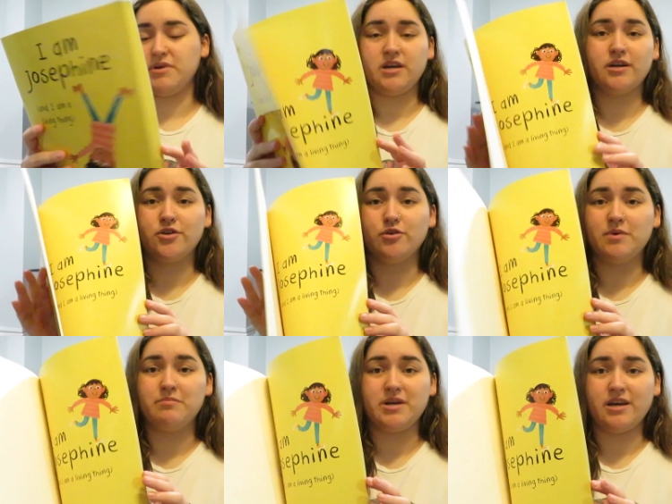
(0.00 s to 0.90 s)
being a
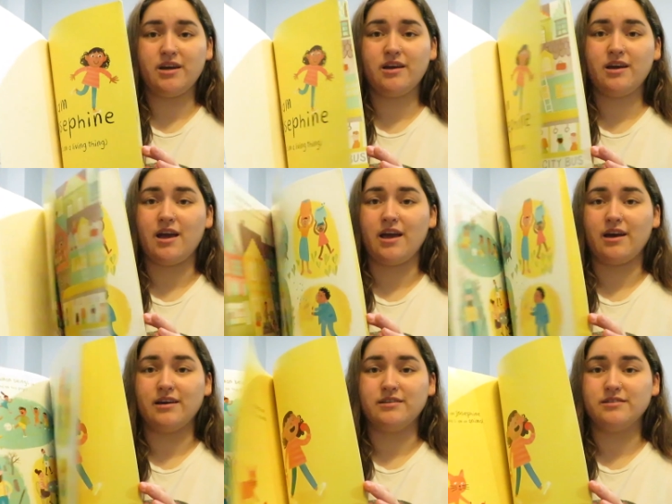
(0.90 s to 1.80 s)
human being
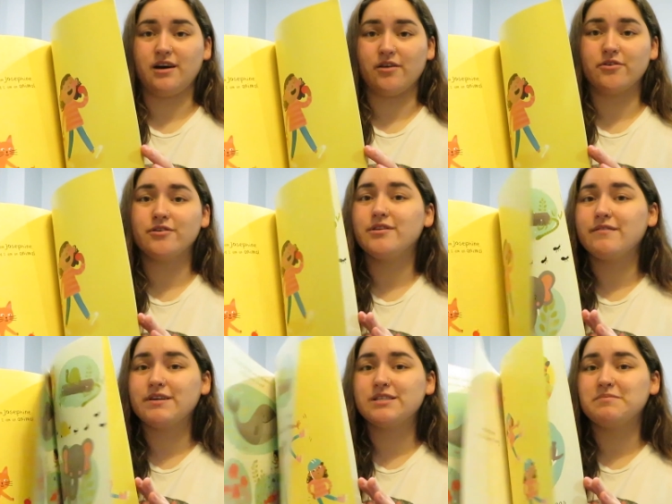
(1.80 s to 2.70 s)
and other
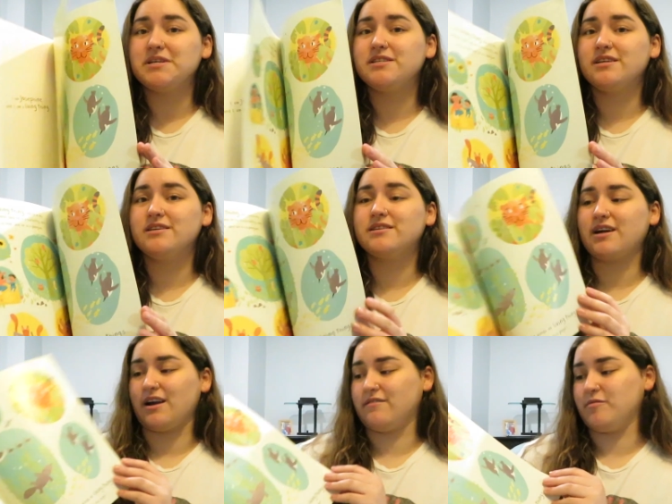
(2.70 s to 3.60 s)
living species,
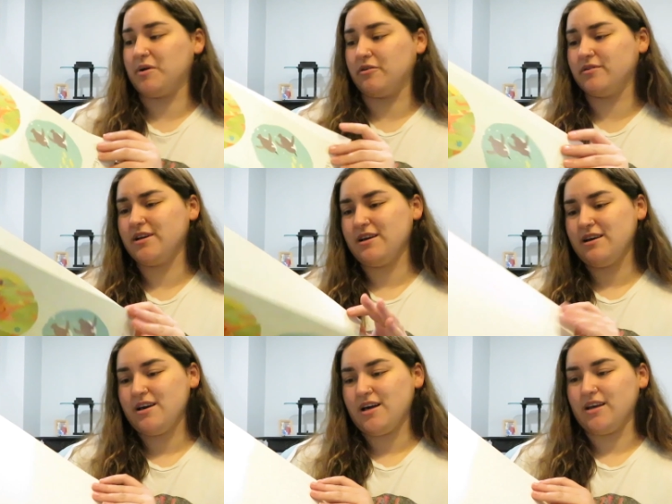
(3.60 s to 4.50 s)
kind of about
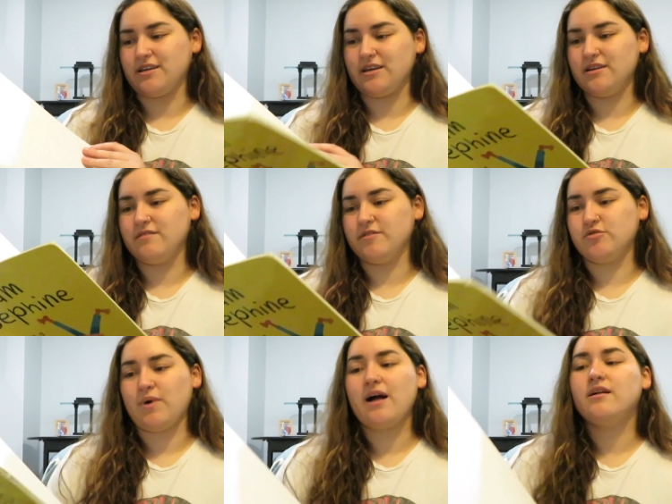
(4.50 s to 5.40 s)
like
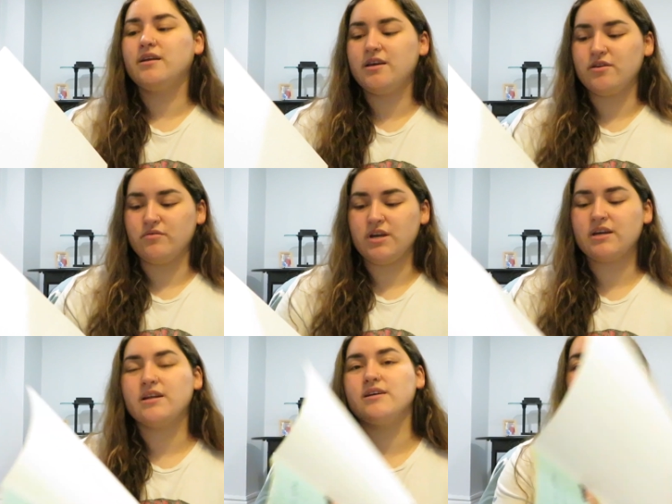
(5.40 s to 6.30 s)
individuality,
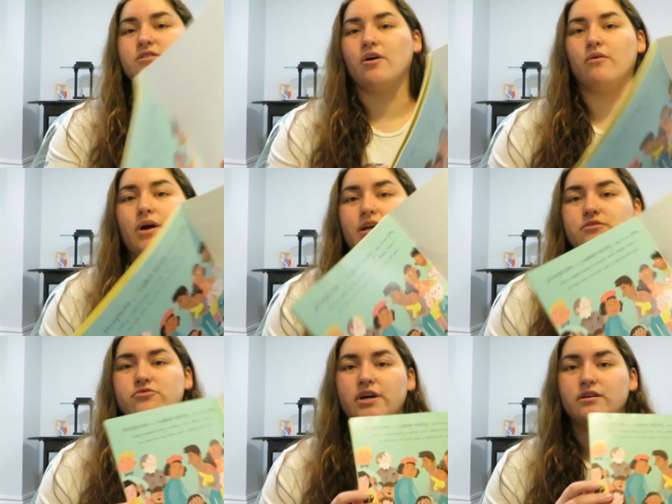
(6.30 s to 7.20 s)
uniqueness. So I
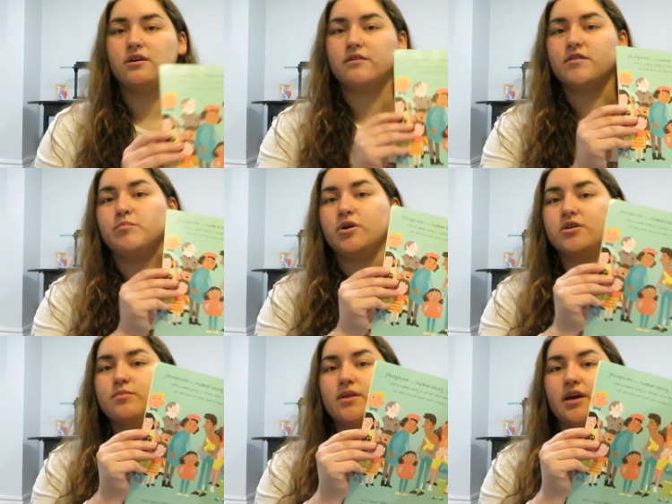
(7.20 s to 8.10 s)
do try to look for
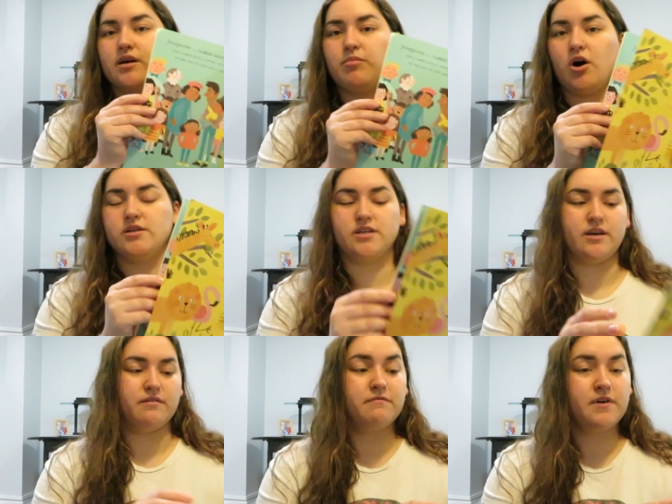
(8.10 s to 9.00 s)
books with like a
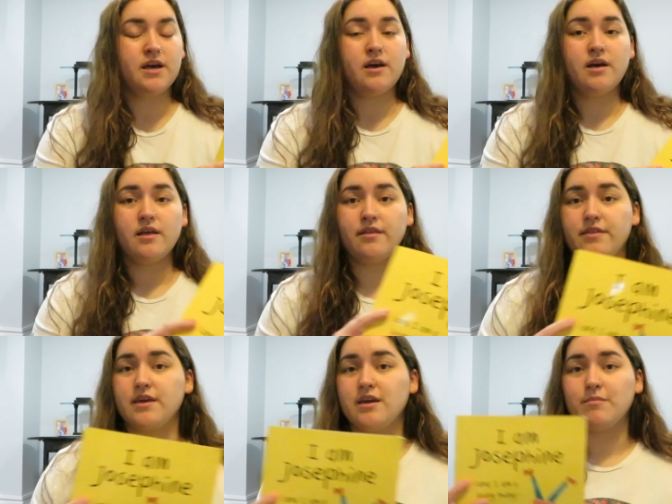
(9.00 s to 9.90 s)
positive
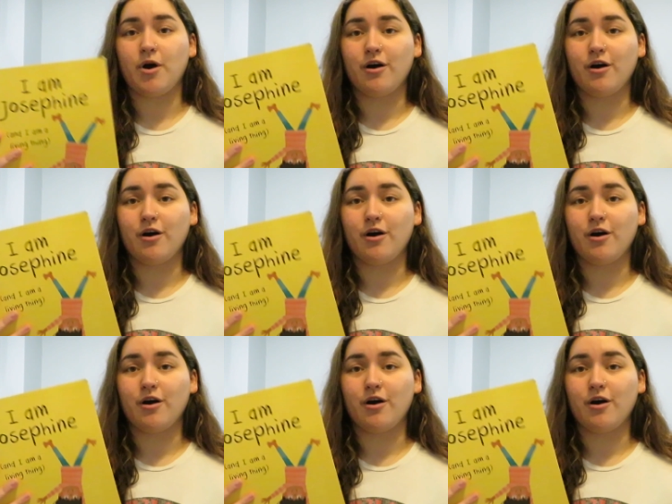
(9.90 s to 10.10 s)
theme,